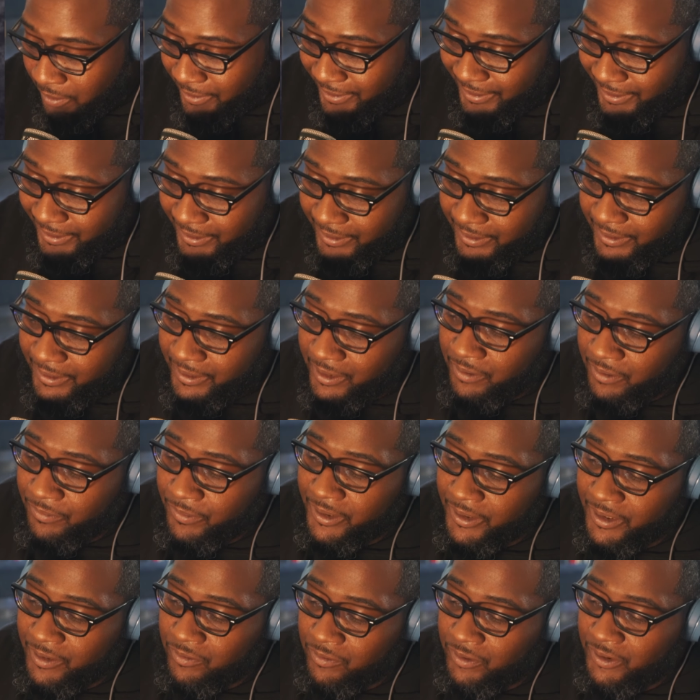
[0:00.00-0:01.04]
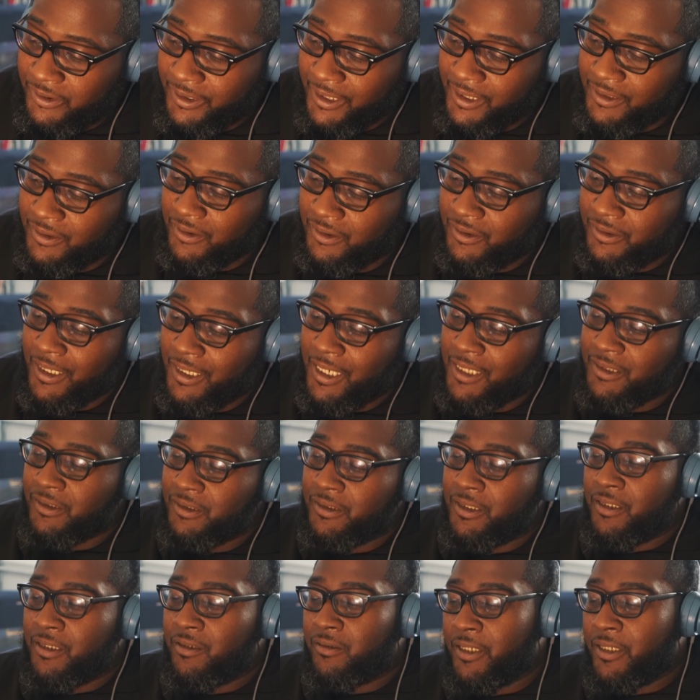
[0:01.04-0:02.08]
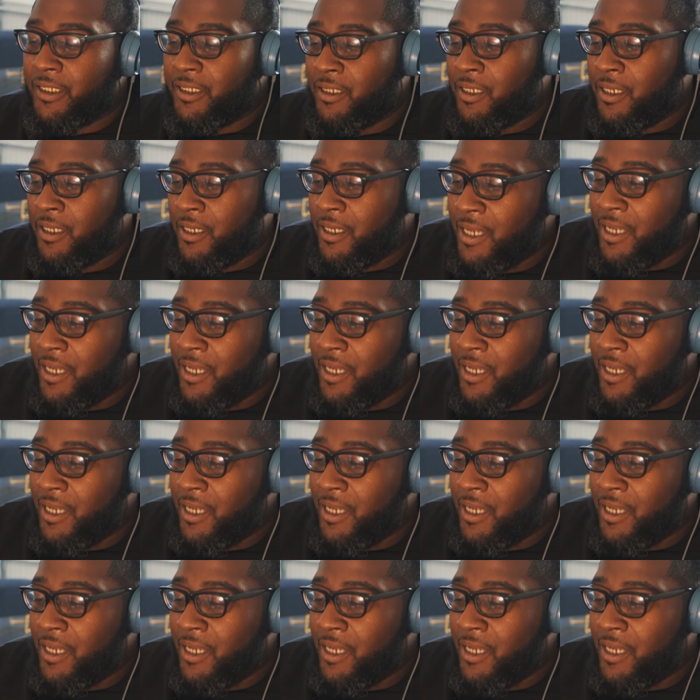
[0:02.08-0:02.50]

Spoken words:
and hit M, and it'll change the size of that, okay?